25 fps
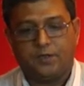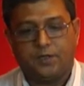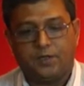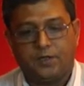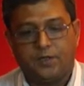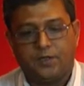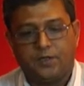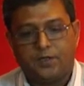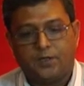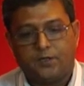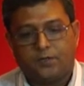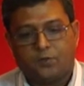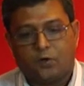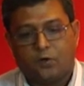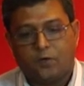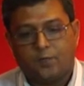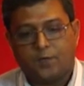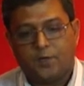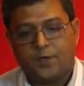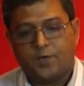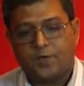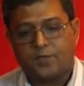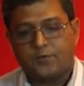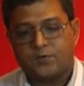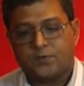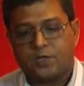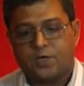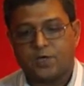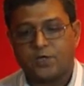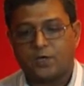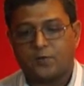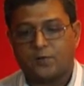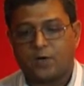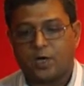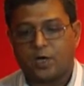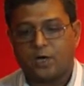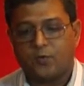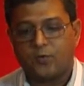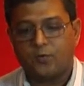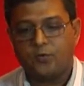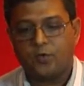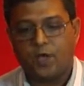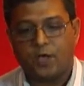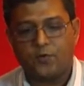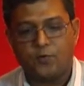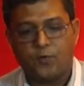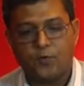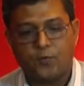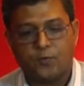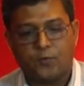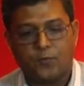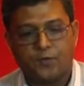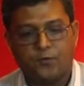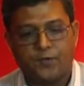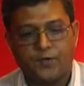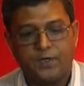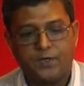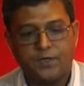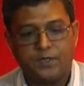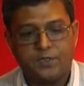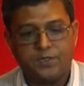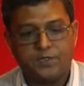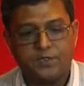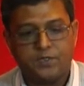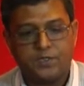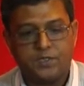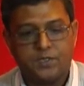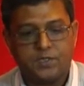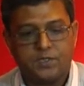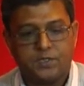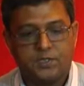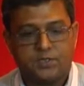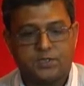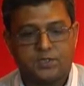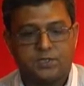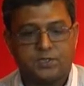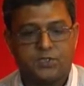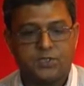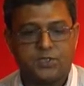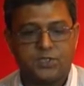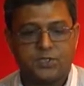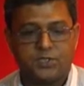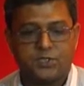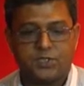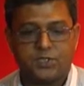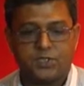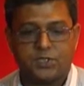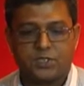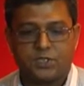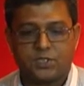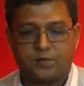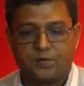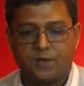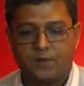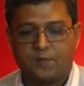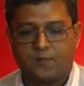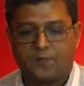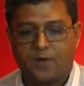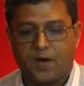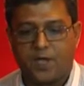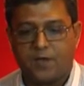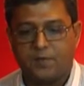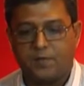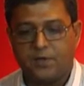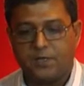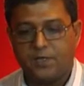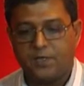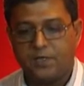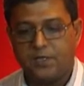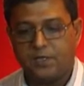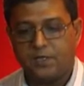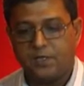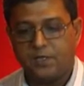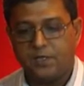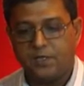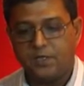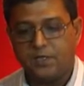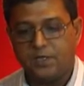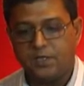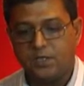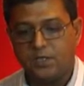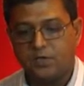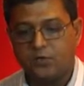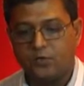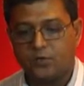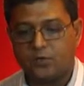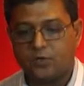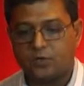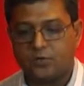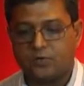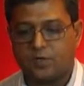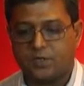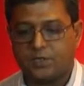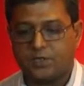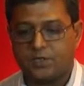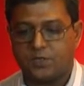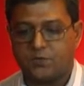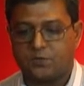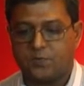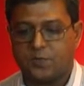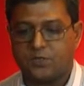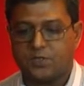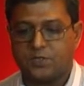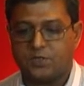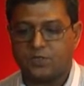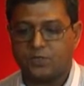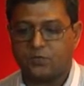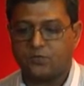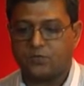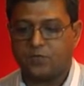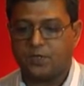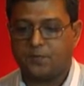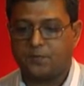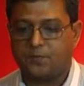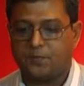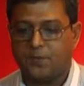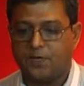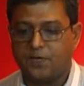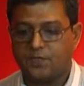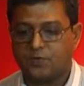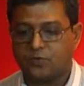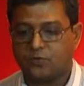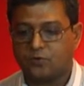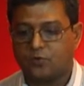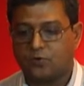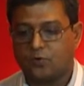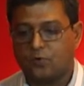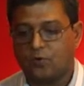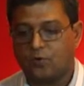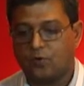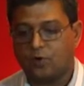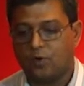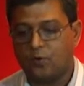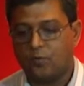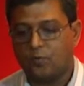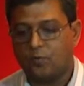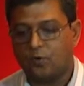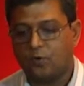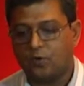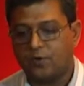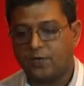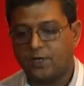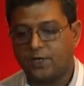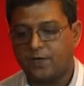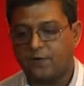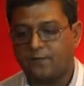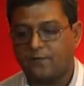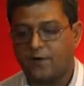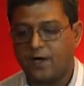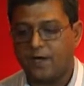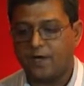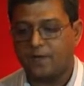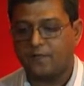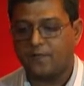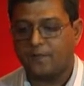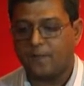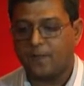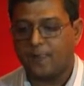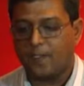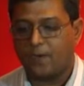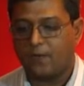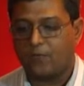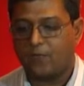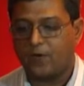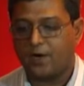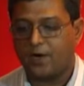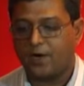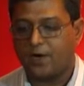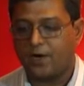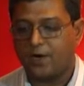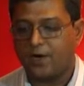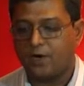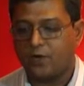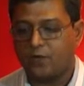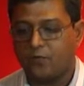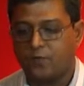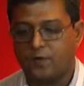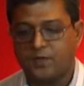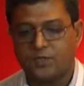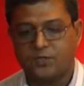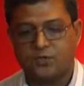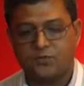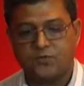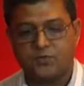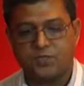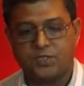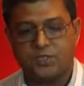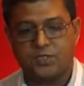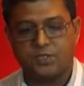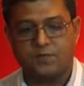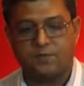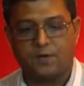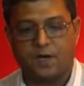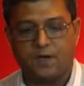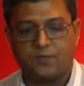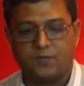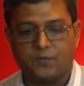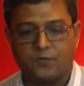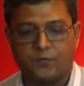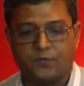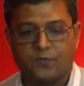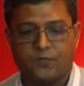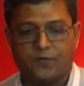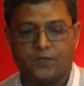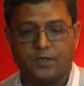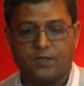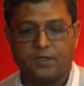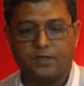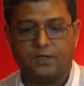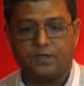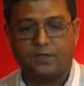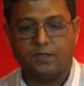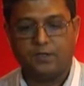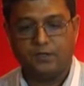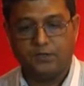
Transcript: In comparative study of curcumin with ibuprofen, 367 primary knee osteoarthritis patients with a pain score of more than 5 were randomized to receive ibuprofen